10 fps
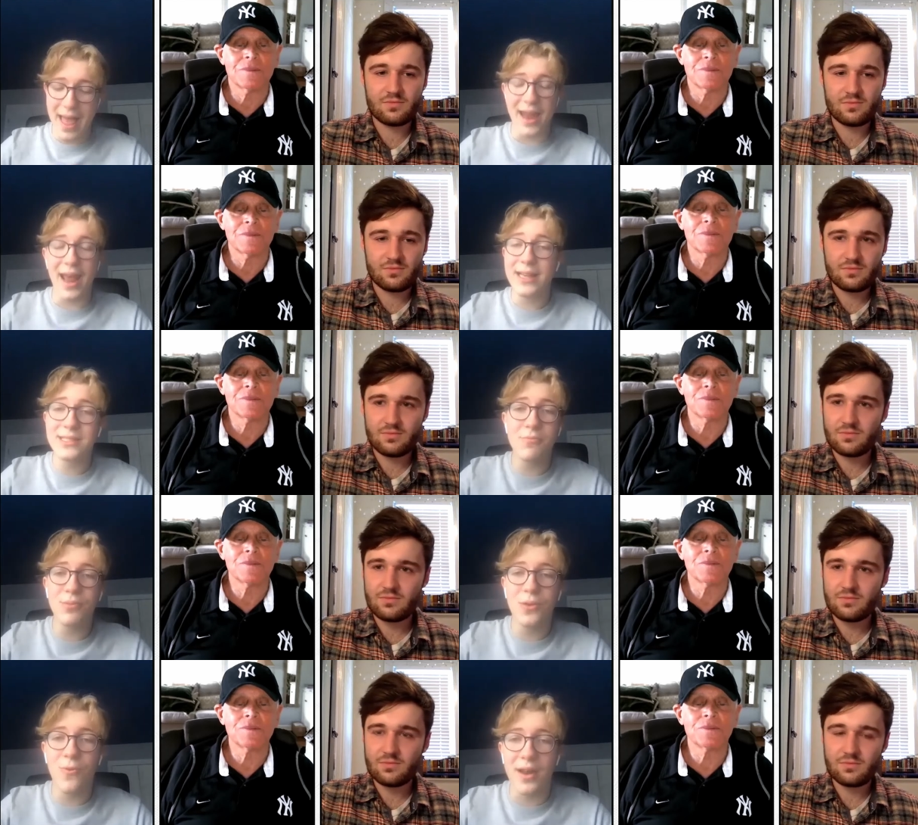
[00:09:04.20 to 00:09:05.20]
Speaker 1: and I
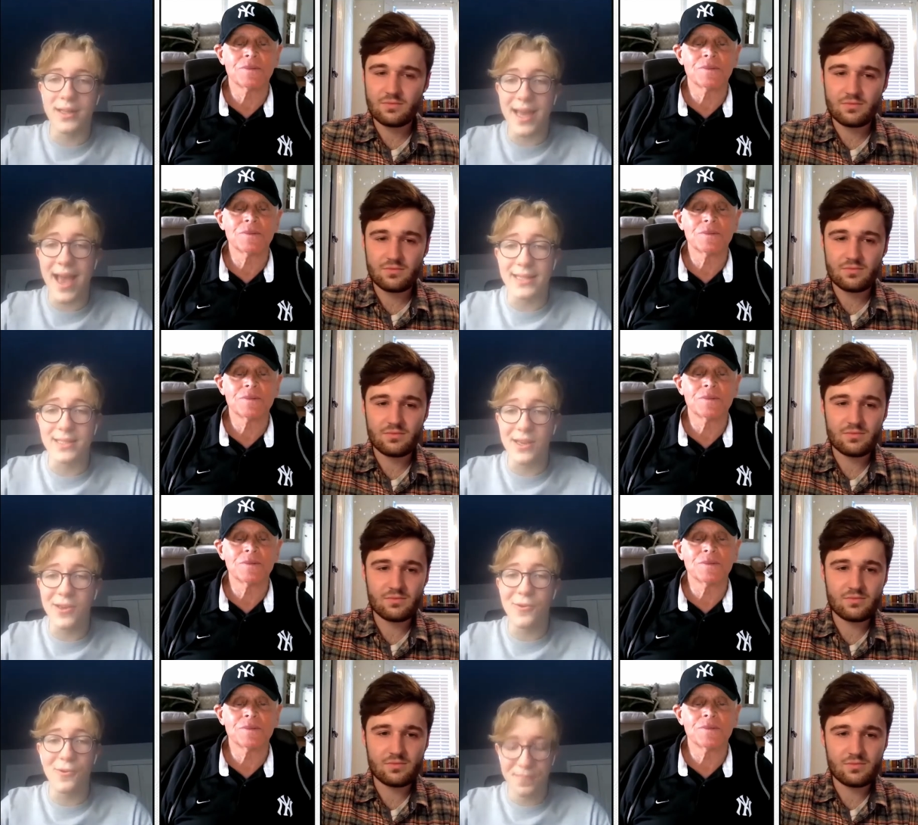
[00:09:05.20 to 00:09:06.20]
simply wanted to ask
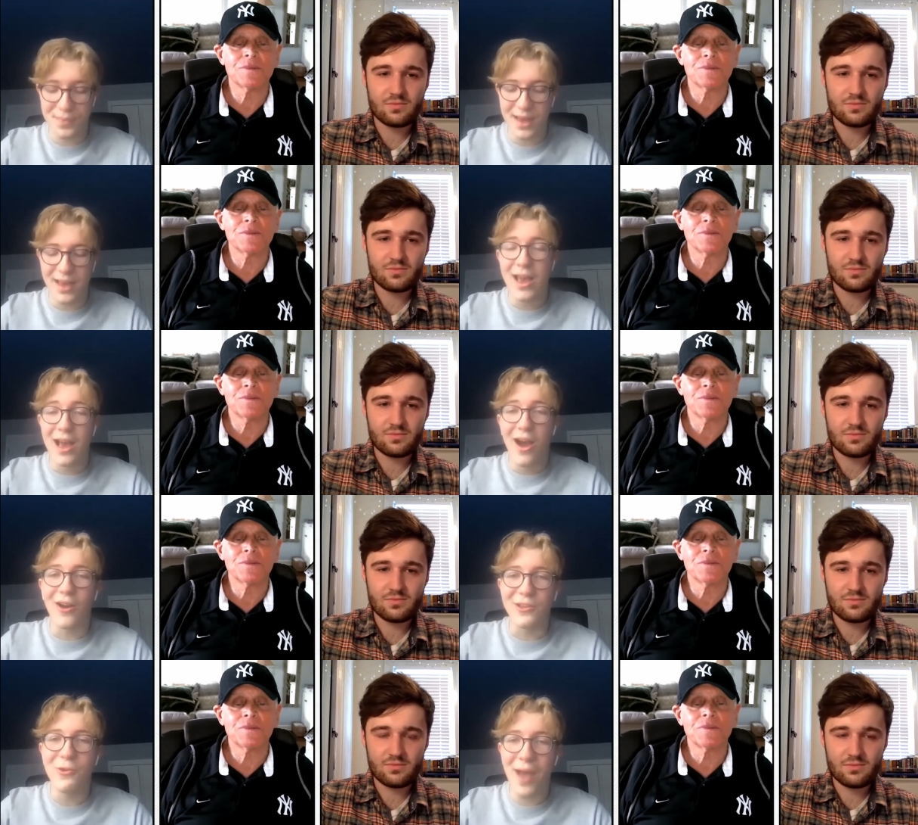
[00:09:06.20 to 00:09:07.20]
you are
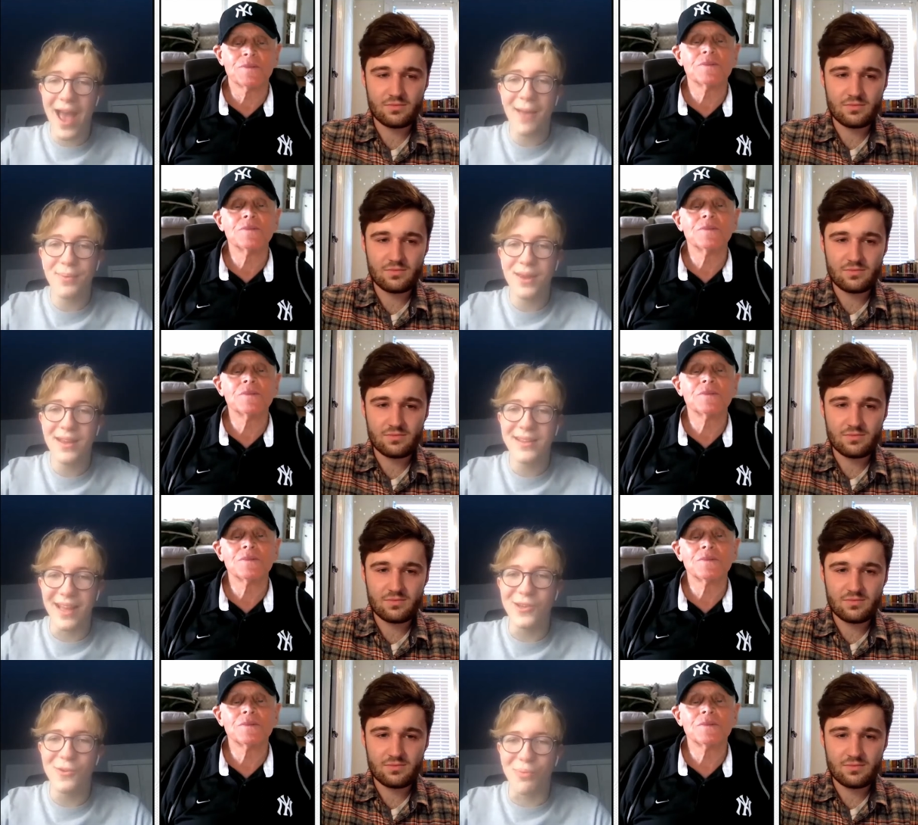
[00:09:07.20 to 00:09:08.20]
you happy
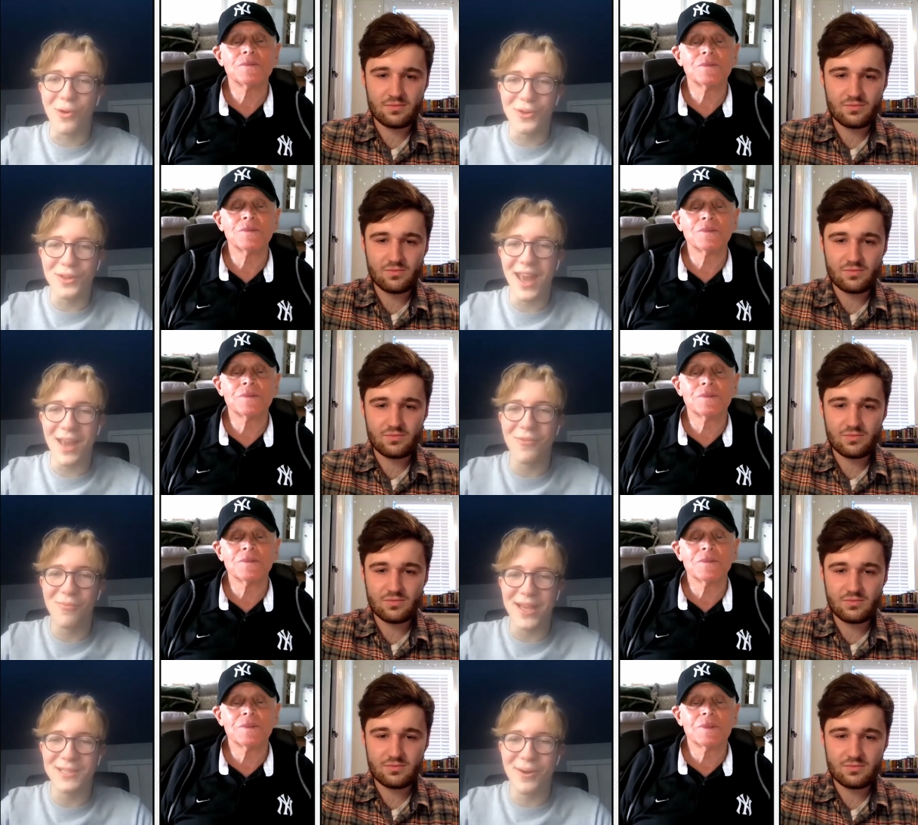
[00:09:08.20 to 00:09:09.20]
that you broke the game of
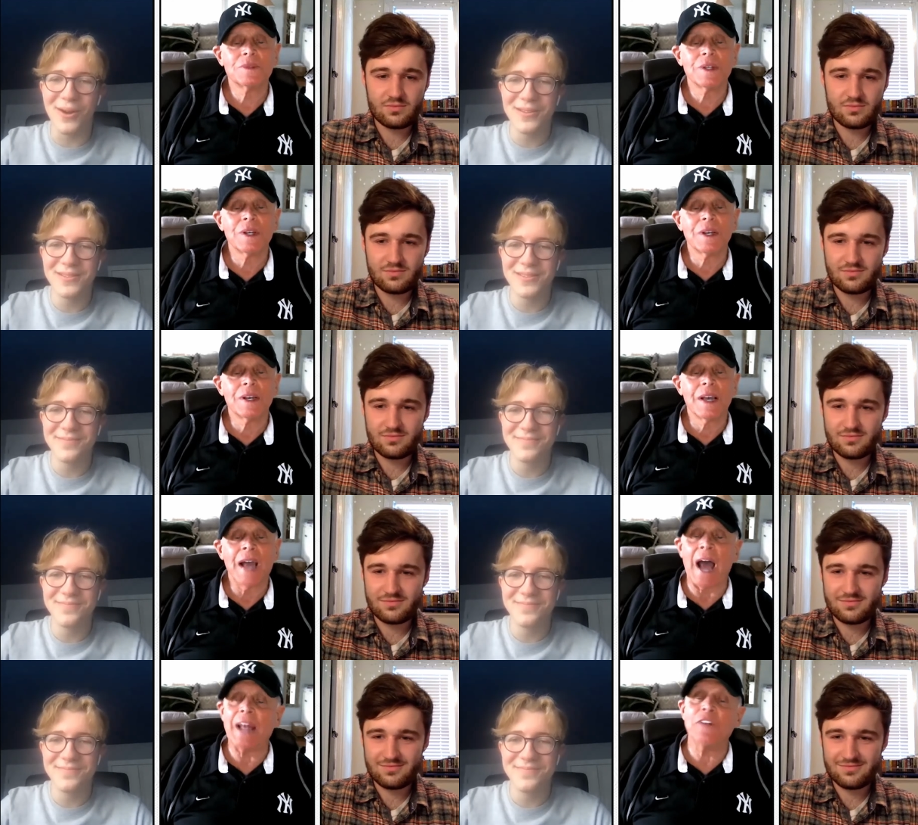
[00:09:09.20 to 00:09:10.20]
baseball?
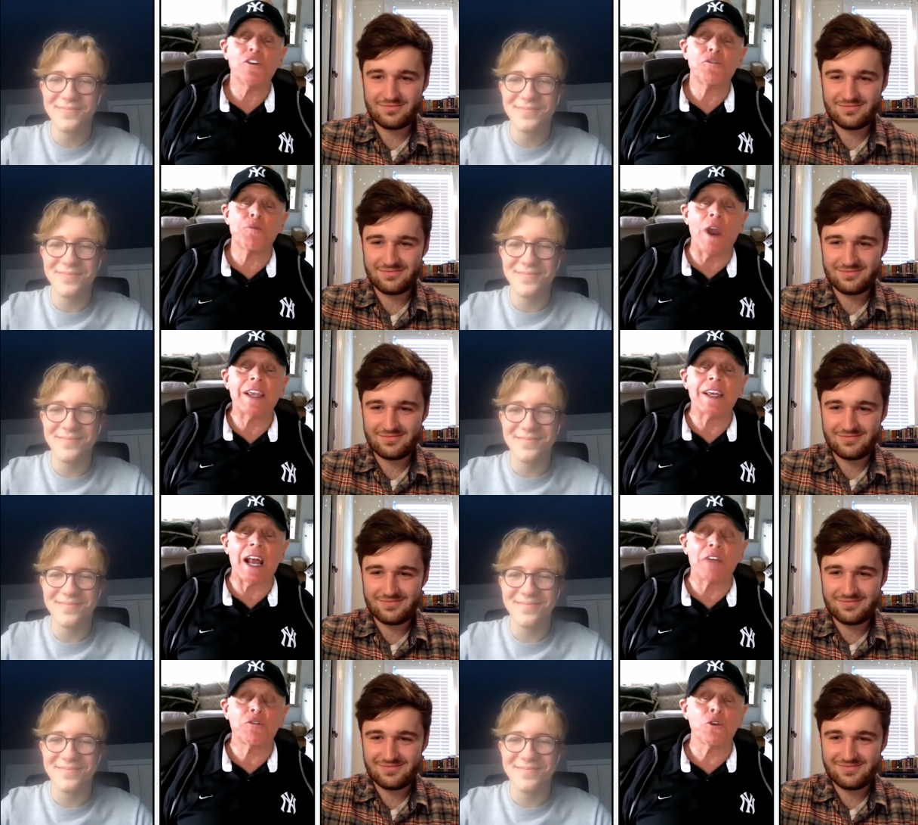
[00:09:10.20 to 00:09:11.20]
Speaker 2: I didn't just break it,
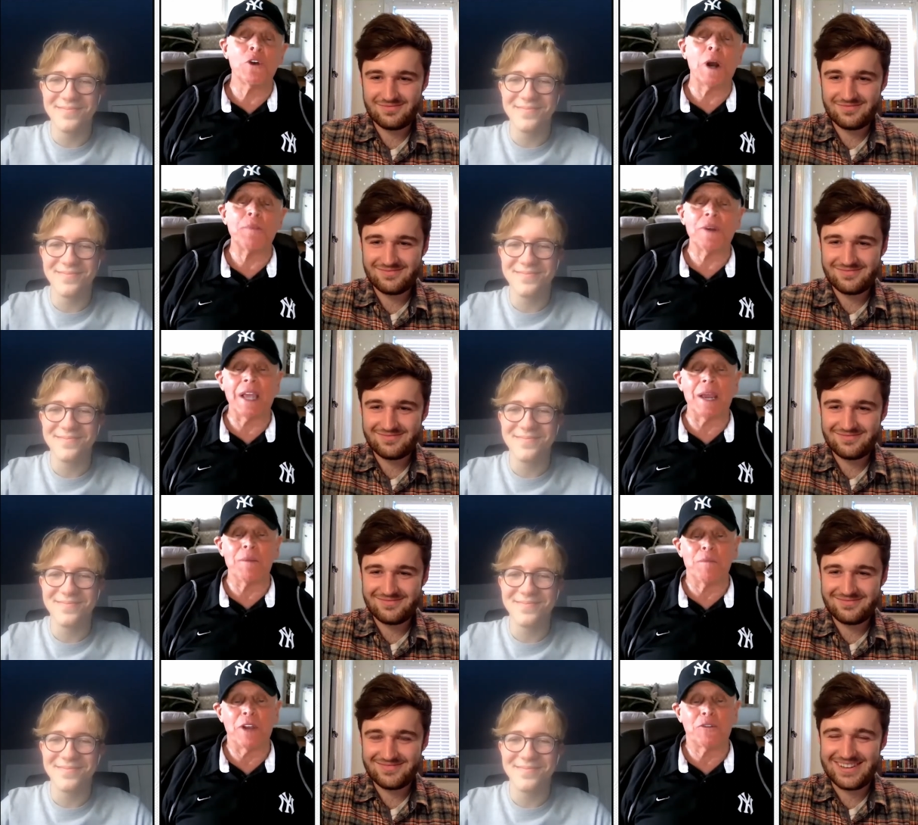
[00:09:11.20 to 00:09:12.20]
I screwed up the game
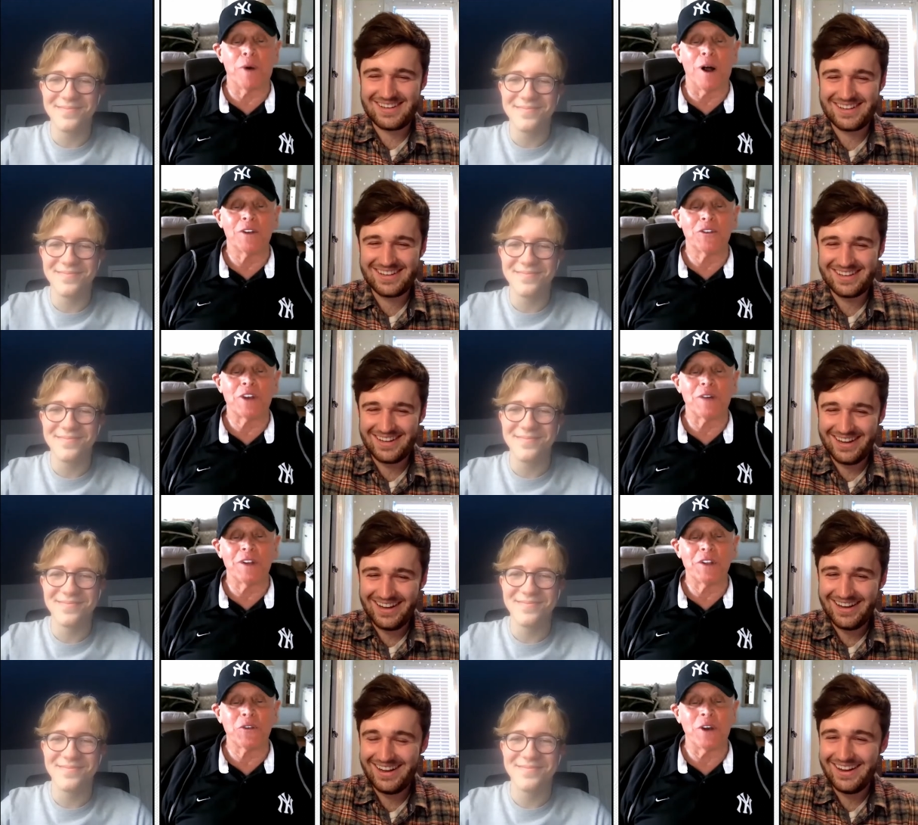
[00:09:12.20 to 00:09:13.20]
of baseball in
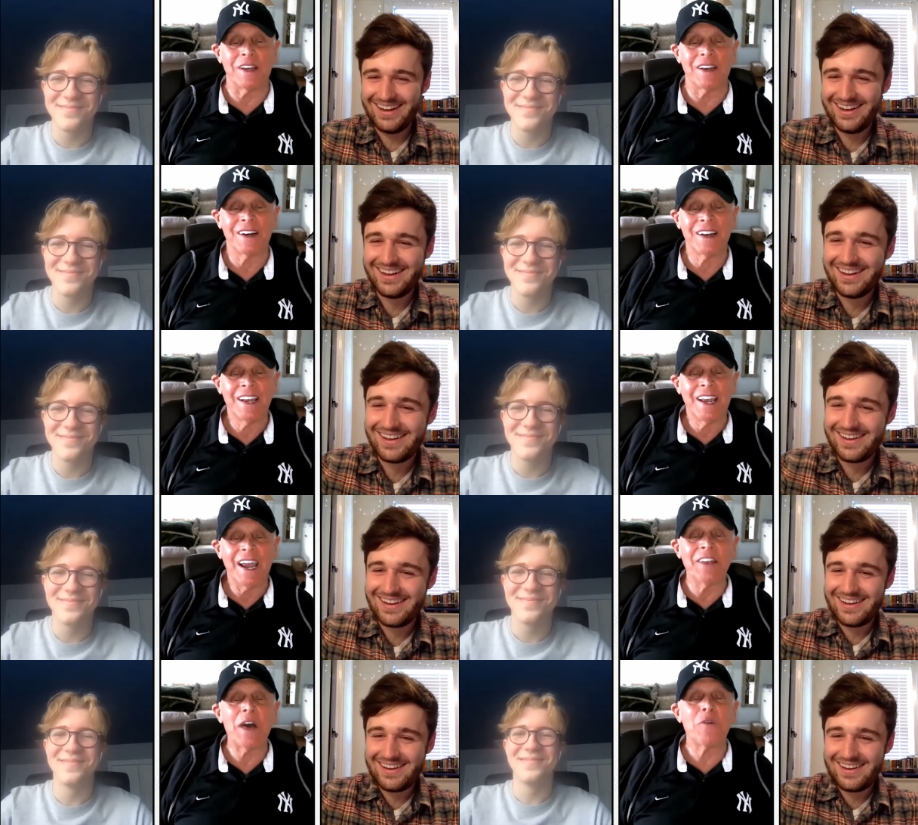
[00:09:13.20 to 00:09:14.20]
73.
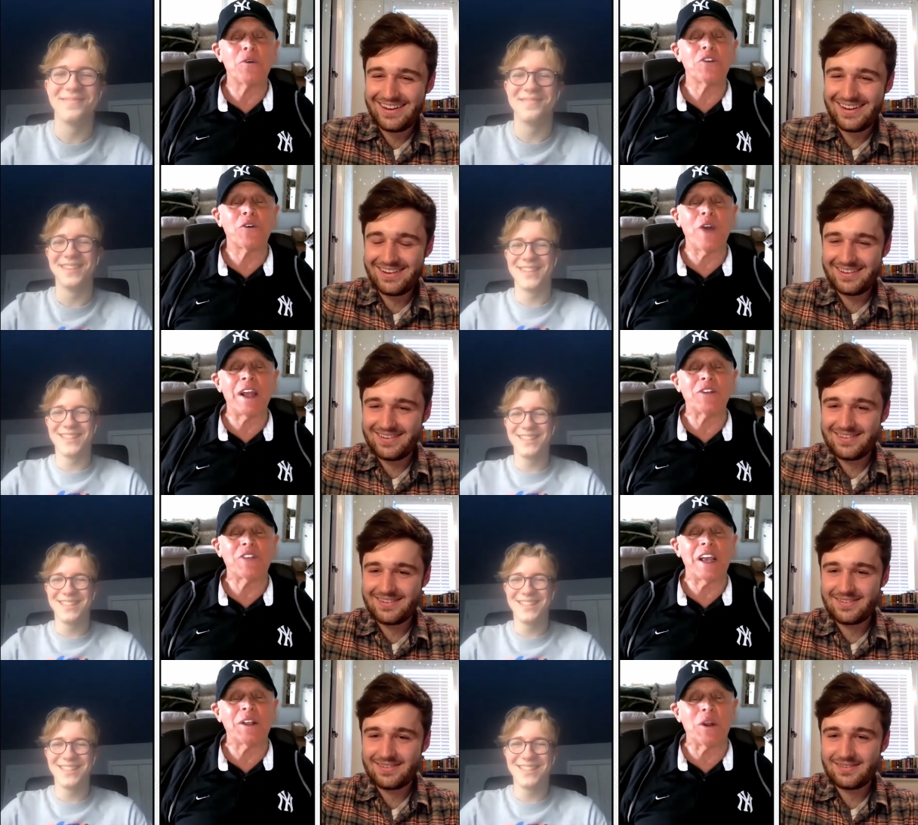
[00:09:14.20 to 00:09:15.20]
And that was the greatest
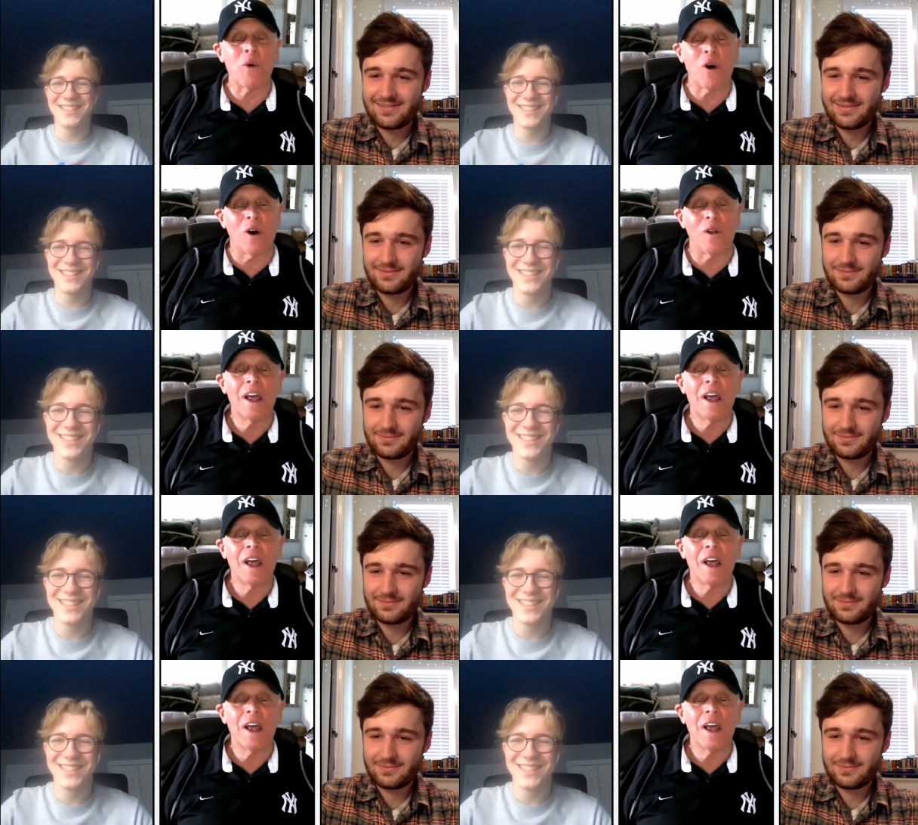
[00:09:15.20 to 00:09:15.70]
thing in the world.